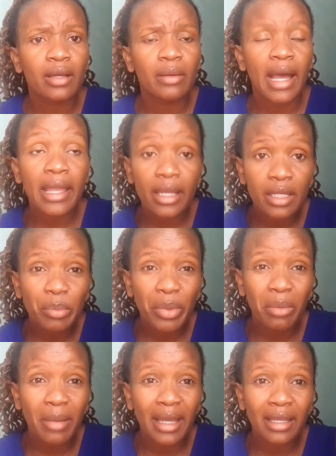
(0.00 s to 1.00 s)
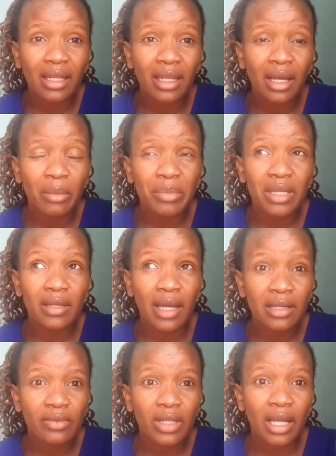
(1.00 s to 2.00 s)
higher diploma in uh,
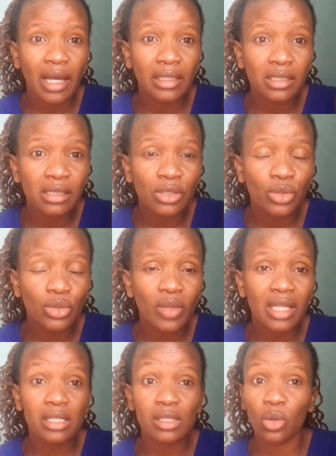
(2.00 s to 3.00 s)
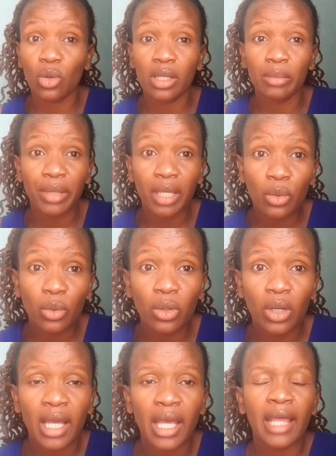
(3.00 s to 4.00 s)
pediatric ICU that is called PICU.
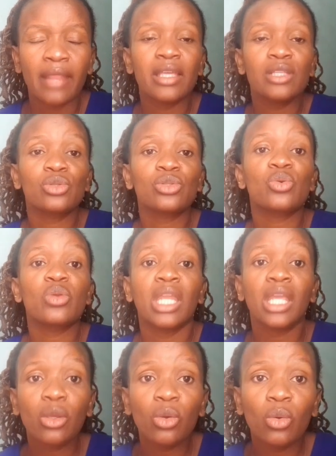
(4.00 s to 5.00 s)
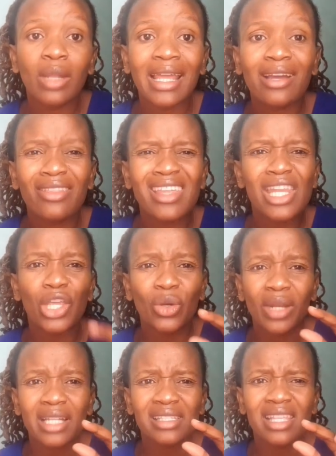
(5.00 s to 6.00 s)
There is also NICU, like the
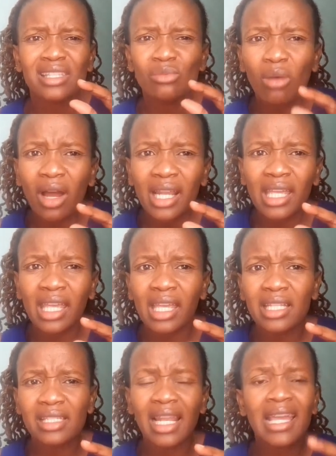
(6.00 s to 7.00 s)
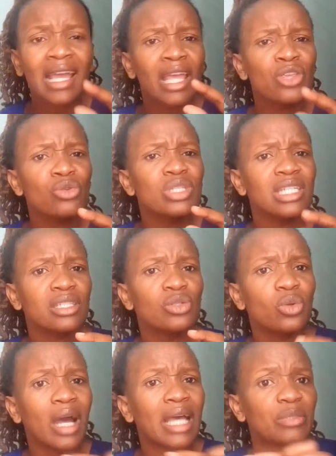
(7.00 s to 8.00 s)
neonates, the small kids, like you just
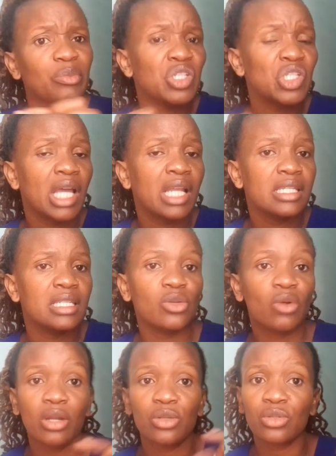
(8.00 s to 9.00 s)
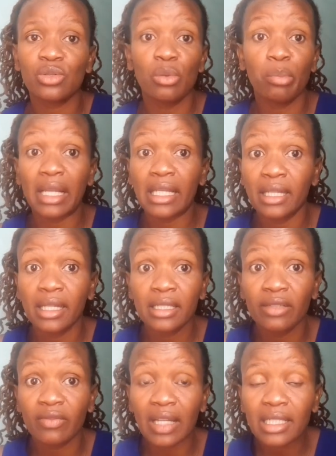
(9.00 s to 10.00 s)
do a specialty. You can also do
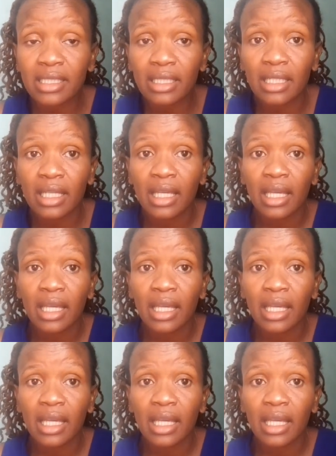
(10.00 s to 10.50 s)
palliative nursing.